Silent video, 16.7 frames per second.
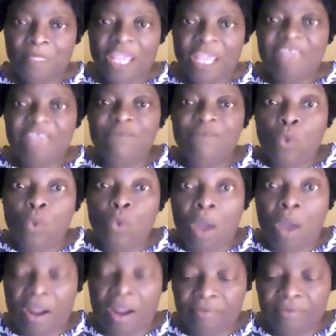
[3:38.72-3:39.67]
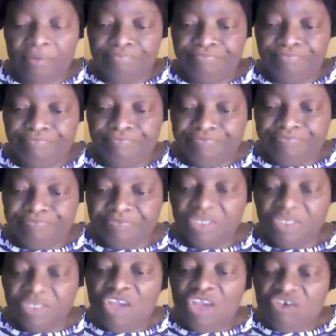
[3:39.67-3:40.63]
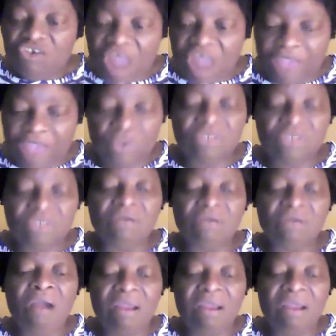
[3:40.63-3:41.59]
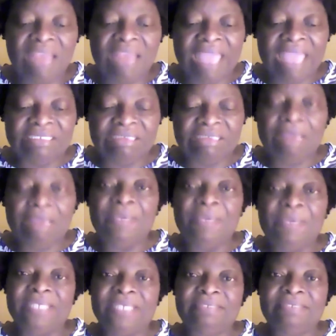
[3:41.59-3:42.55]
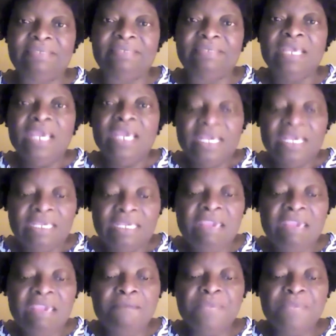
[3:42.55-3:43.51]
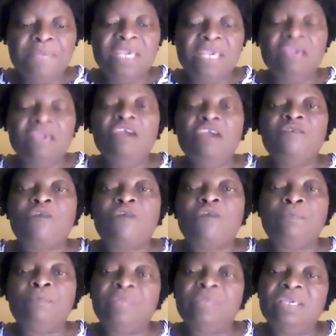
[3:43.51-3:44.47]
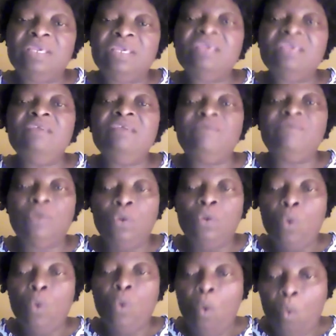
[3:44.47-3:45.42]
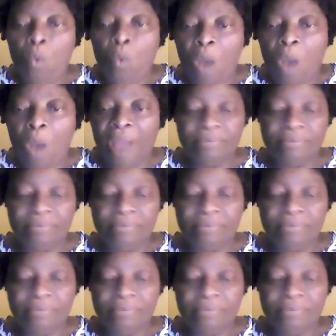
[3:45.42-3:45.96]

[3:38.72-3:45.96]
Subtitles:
If you are, cry out to God like Jabez. Keep me from the evil one.